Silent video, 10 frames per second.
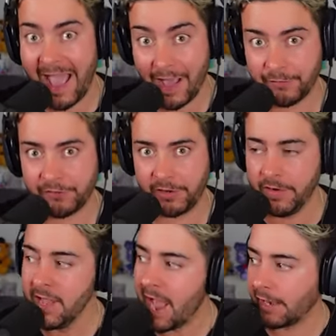Afton,
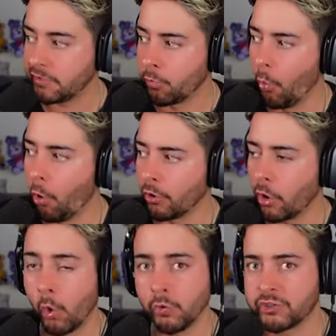and he's worn
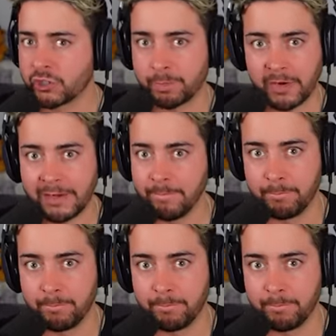old Spring